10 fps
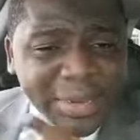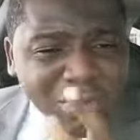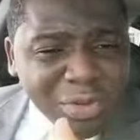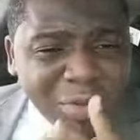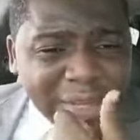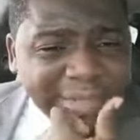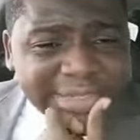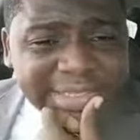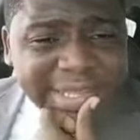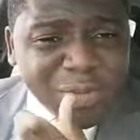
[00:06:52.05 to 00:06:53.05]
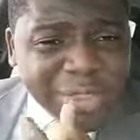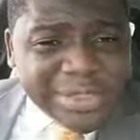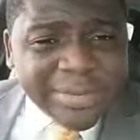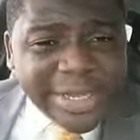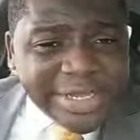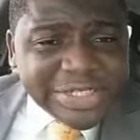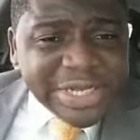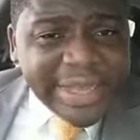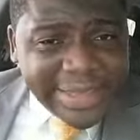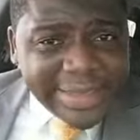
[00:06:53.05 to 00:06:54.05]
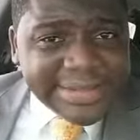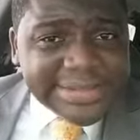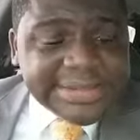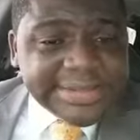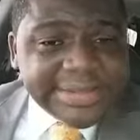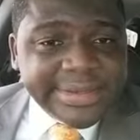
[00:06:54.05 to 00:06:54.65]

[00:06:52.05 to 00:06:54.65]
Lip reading: Do you understand what a militia is?